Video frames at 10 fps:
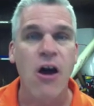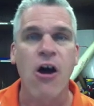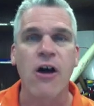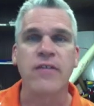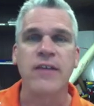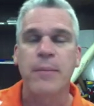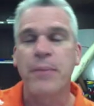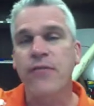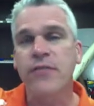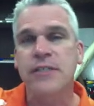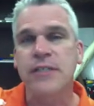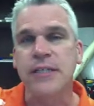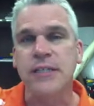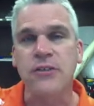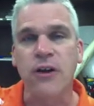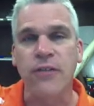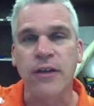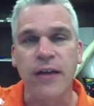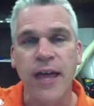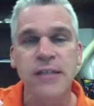On the epiphyses, on
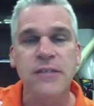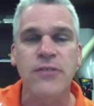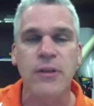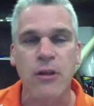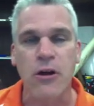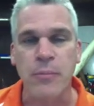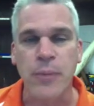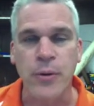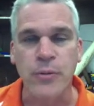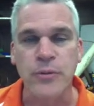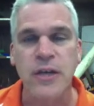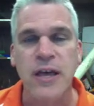the ends of the long bones,